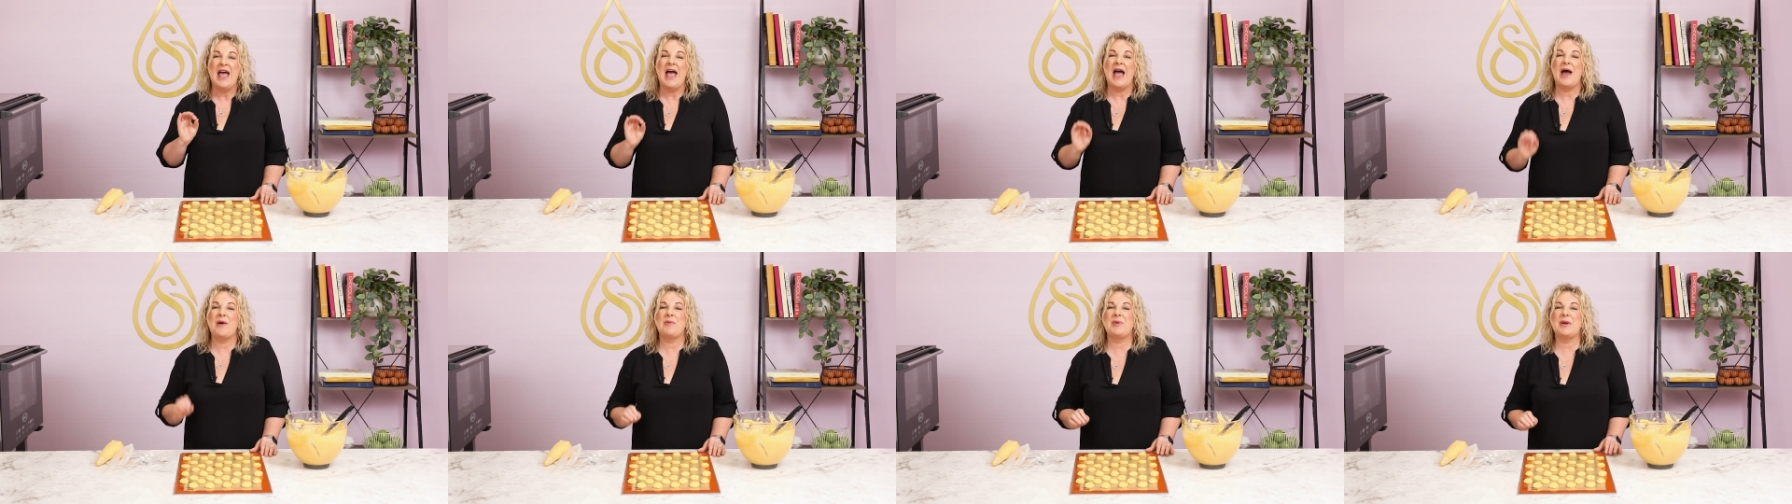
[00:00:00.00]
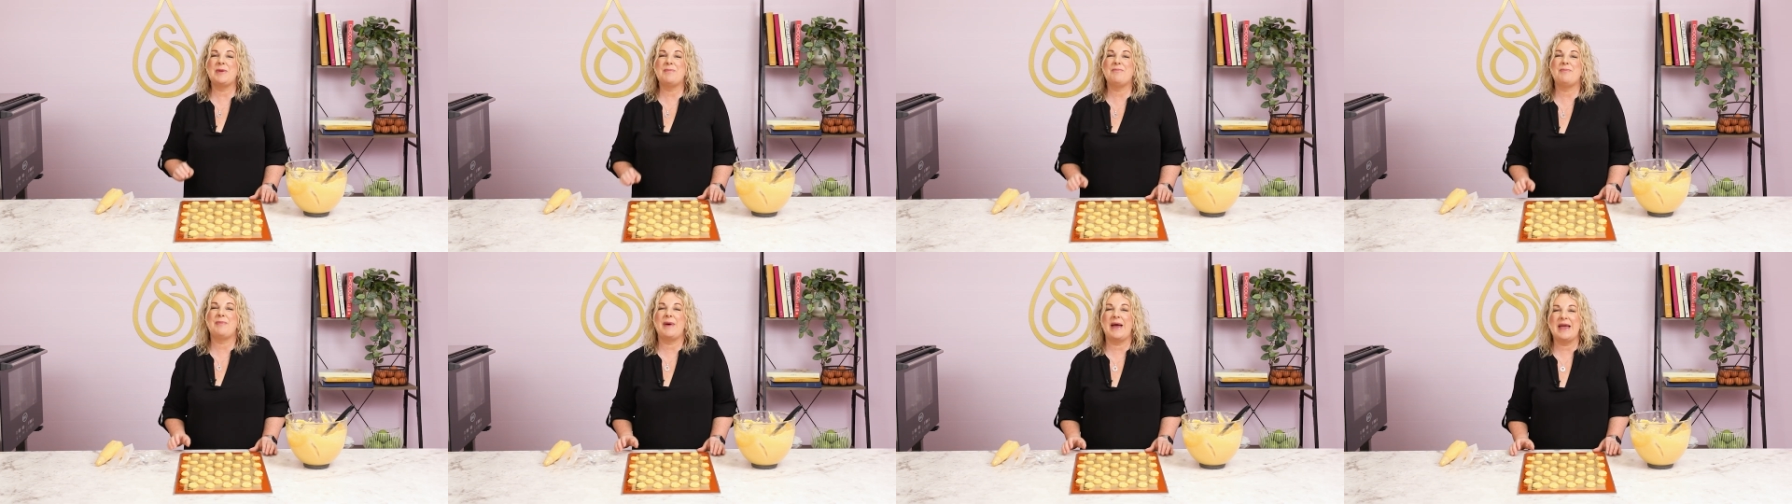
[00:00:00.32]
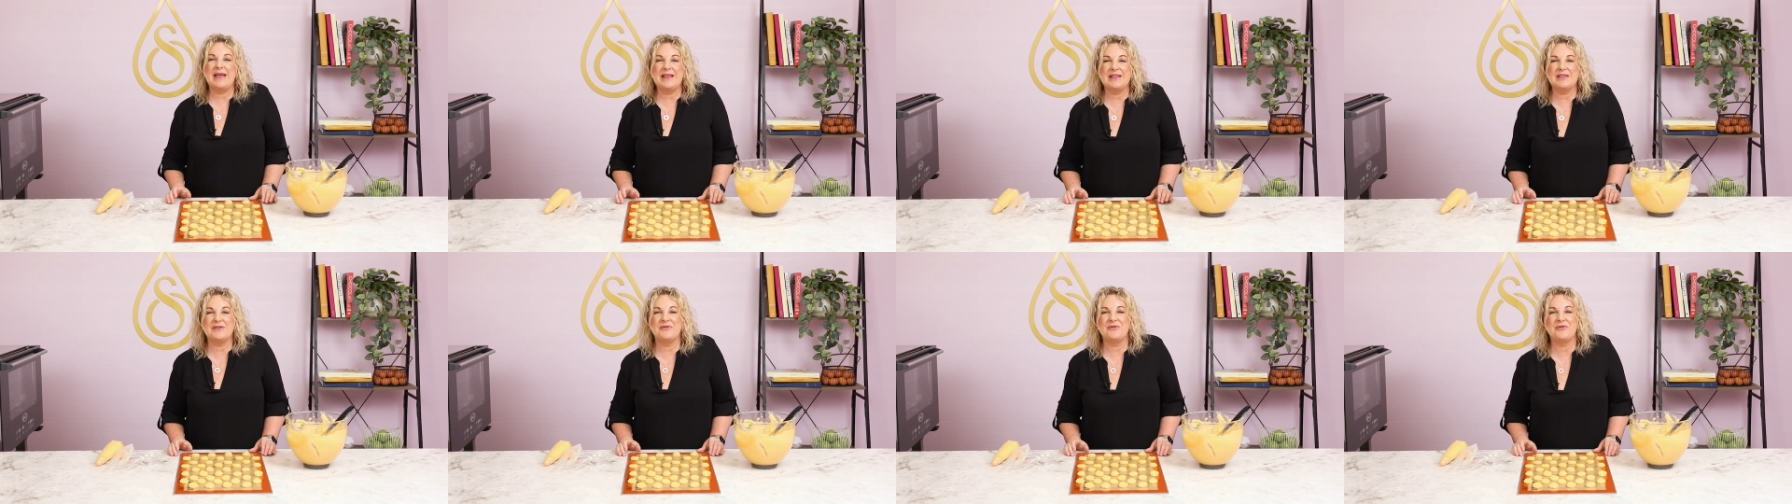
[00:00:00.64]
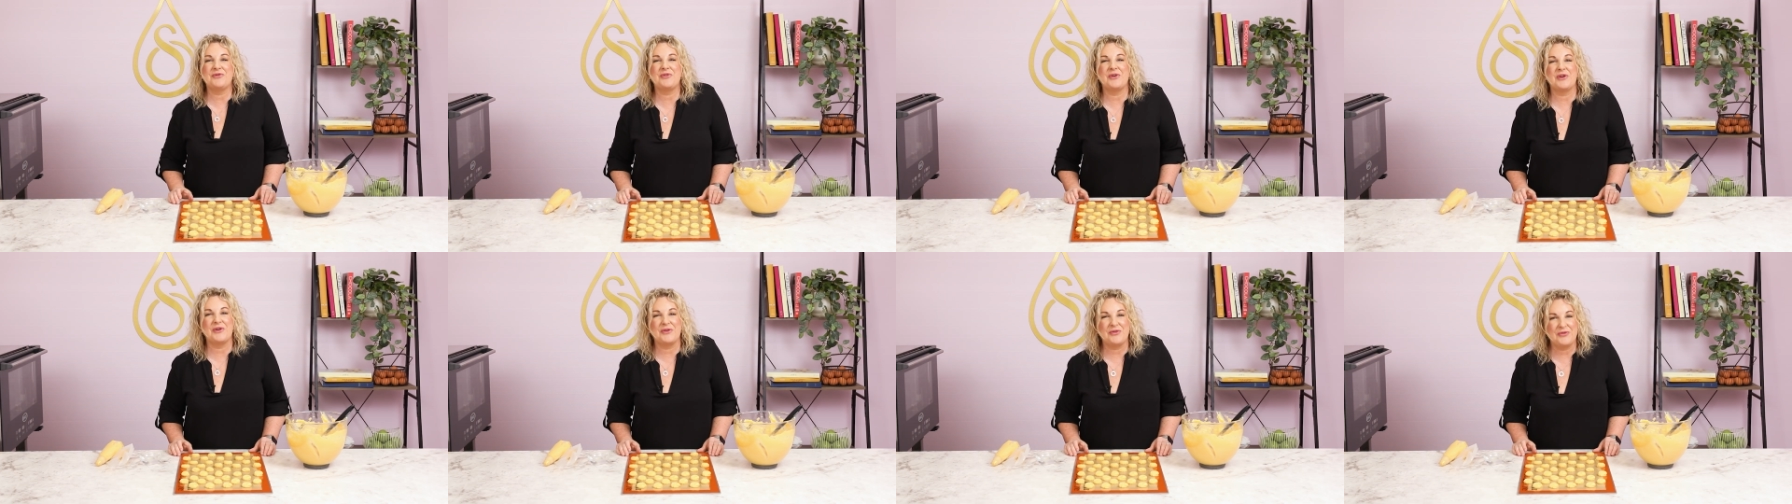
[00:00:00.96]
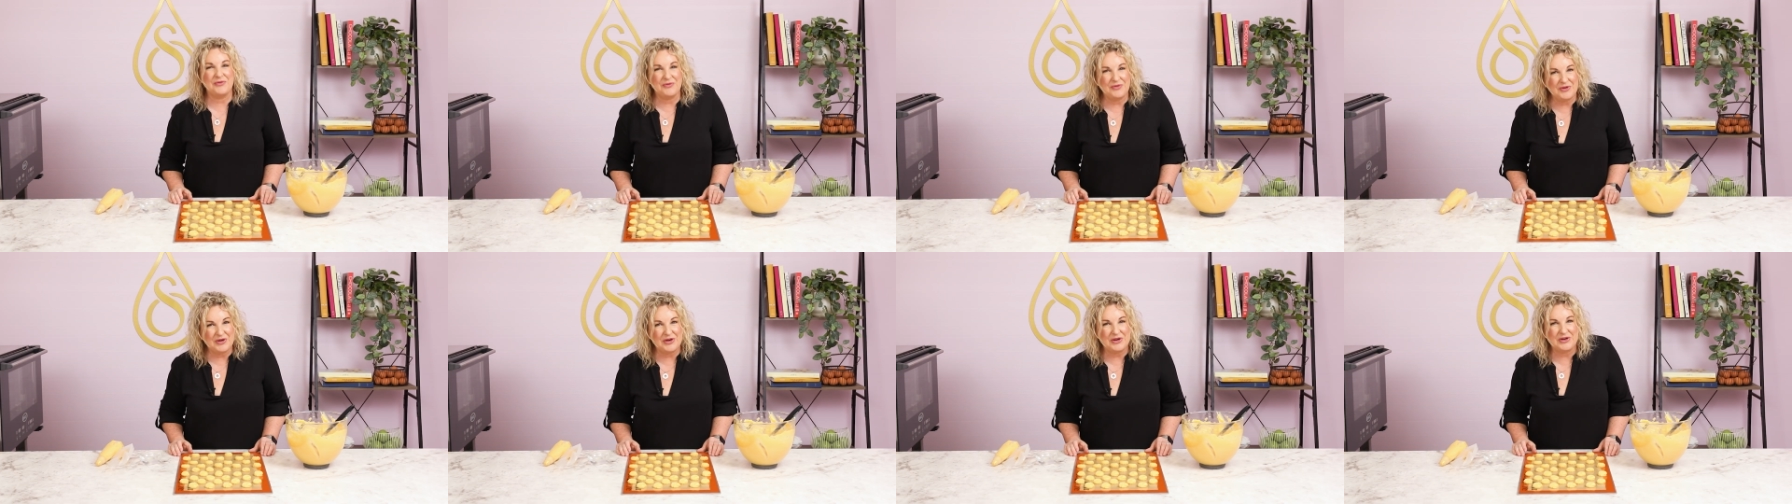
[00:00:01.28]
and we bake them for
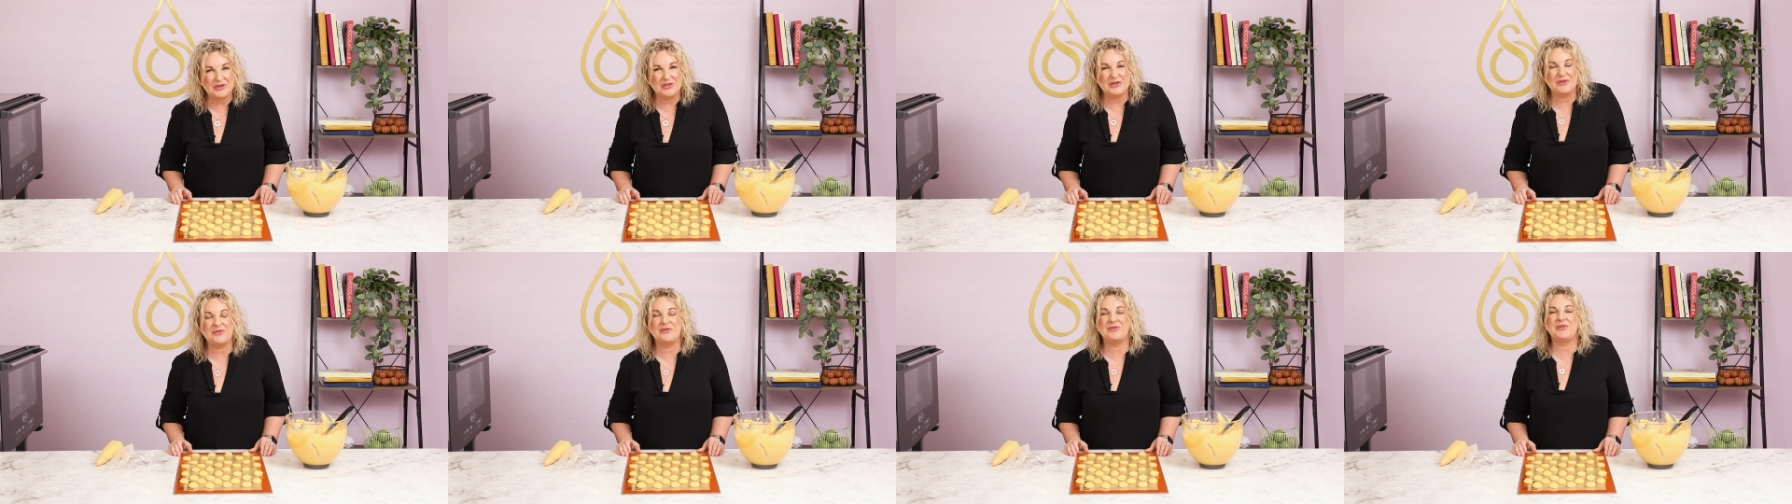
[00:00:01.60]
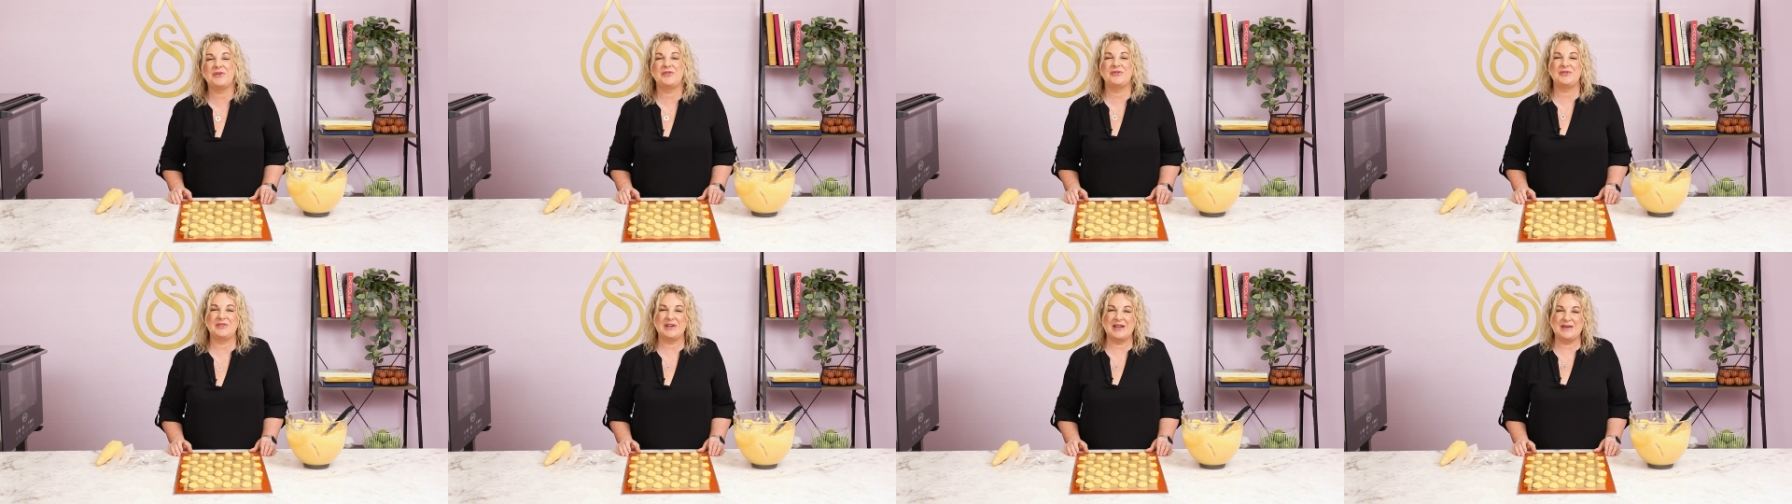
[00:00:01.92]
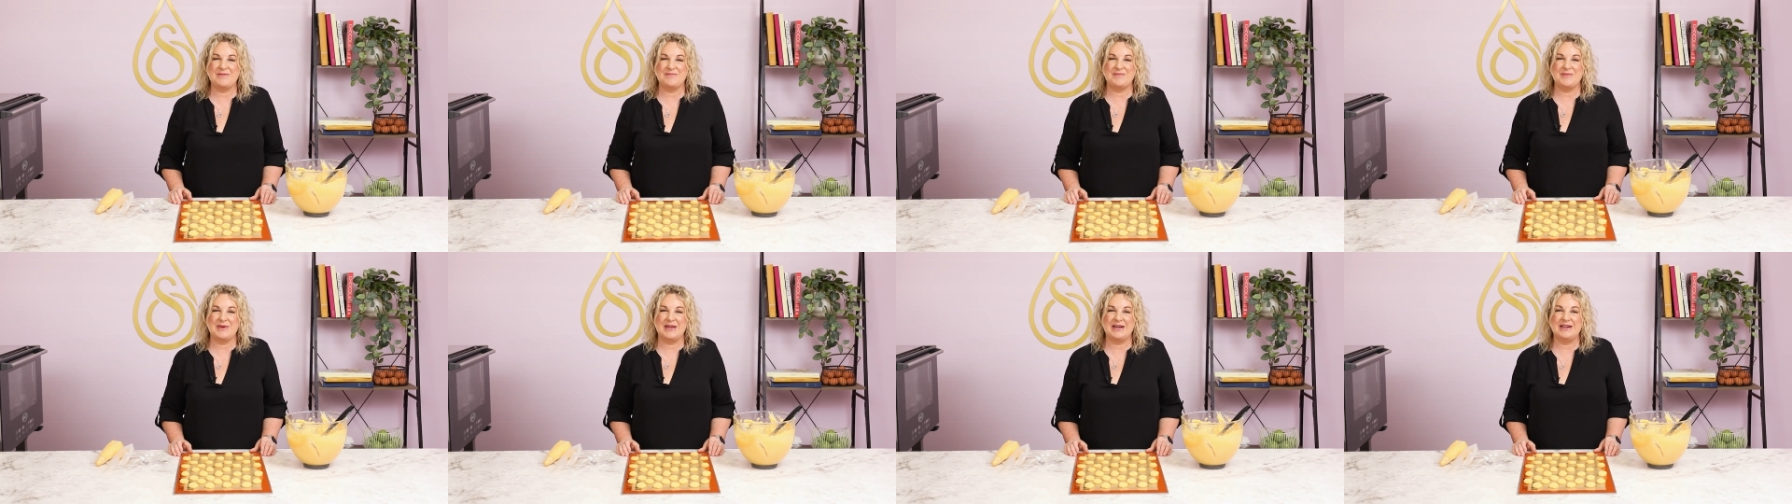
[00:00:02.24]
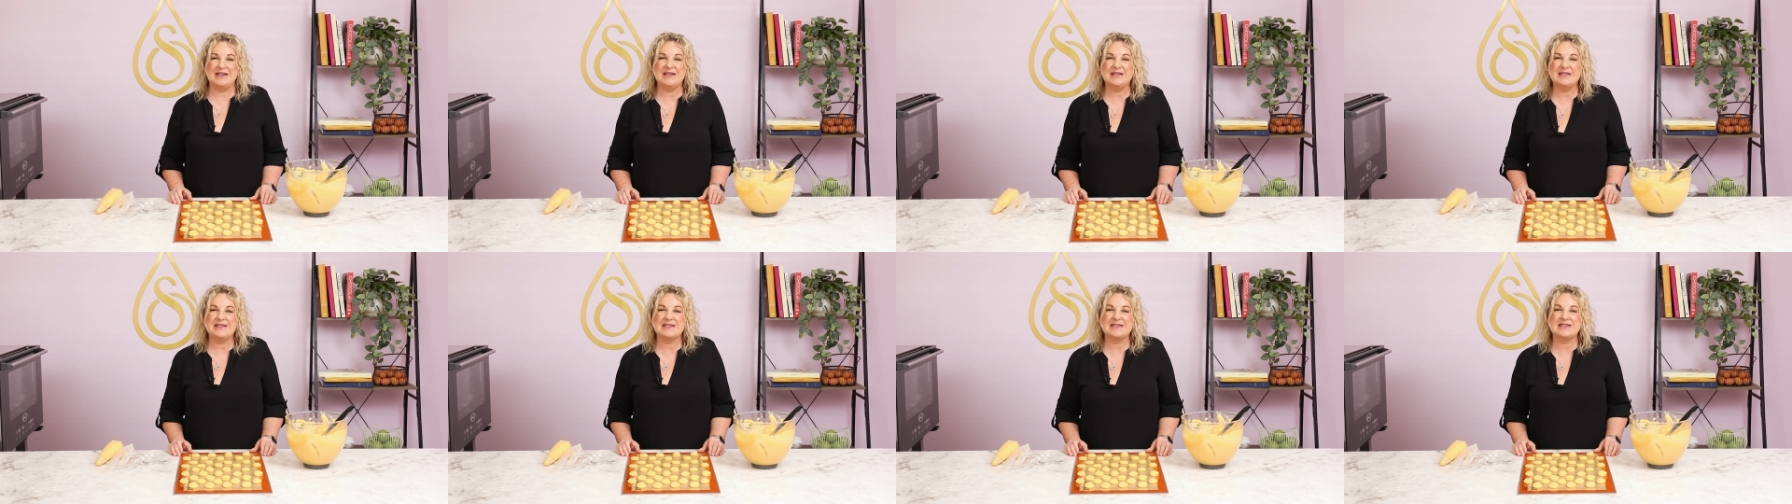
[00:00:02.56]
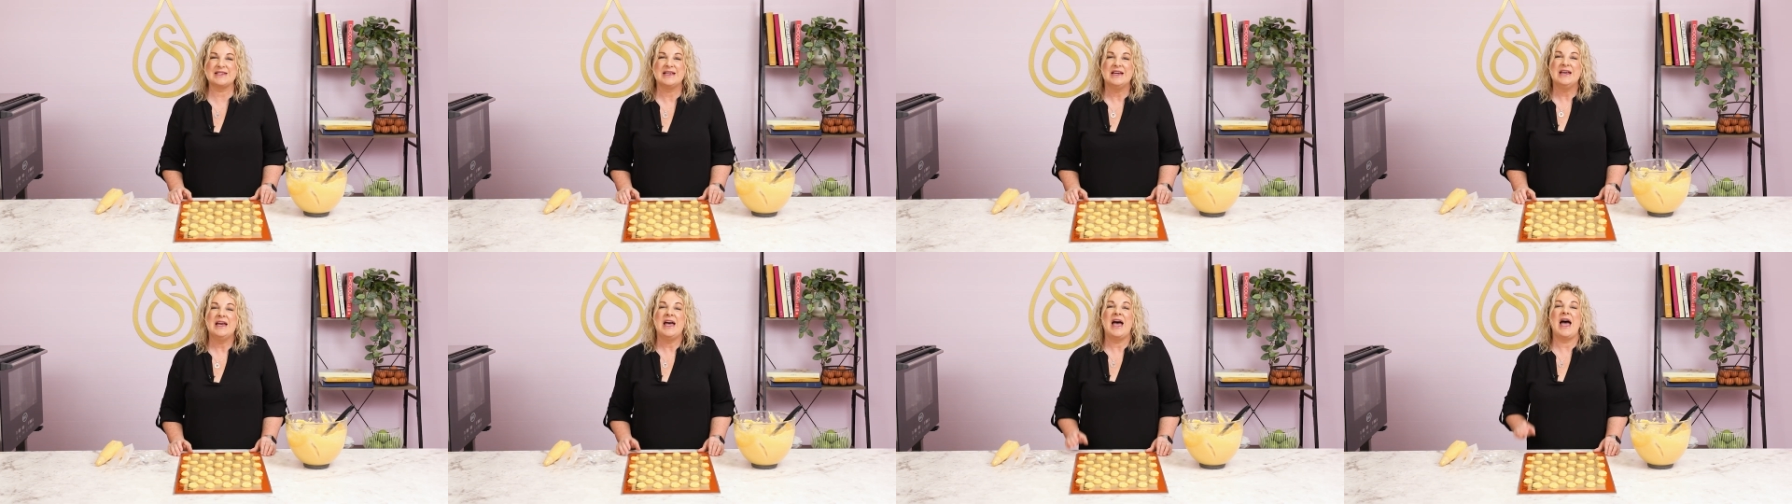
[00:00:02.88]
a further 15
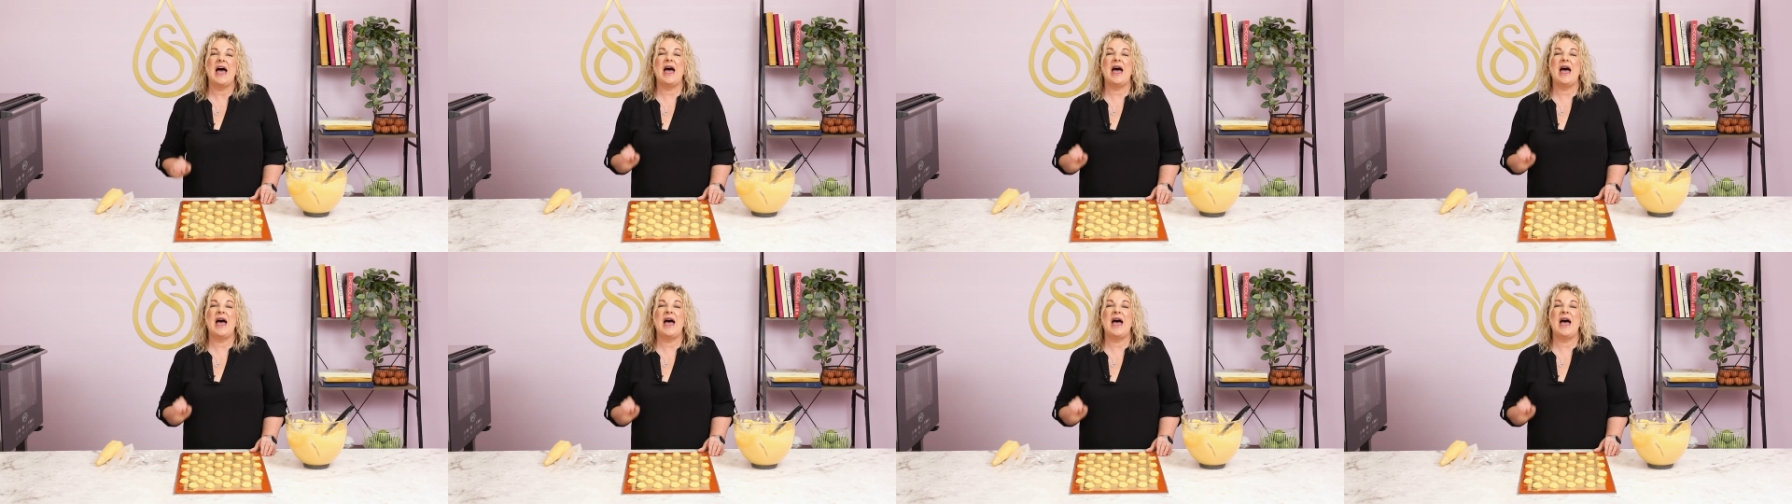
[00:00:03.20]
minutes